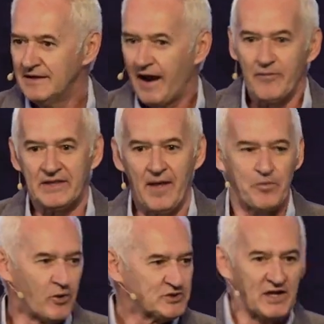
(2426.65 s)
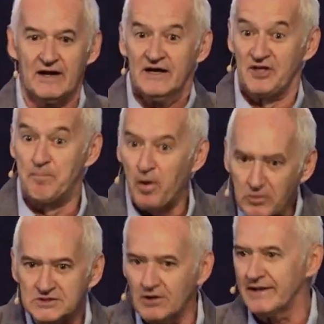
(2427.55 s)
And when they brought the, the
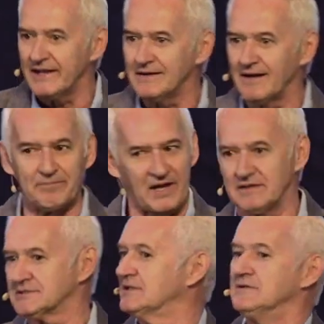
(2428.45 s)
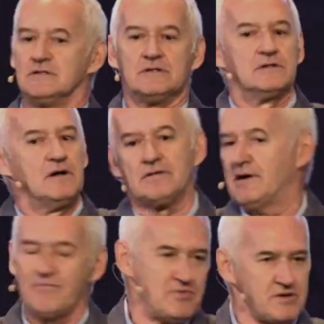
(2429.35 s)
tongue in, and Daniel said, No,
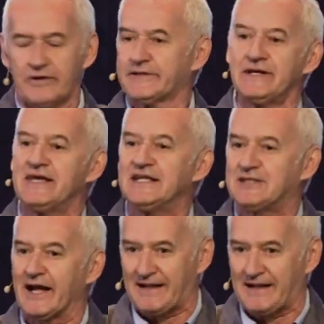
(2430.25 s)
I'm not going to eat that.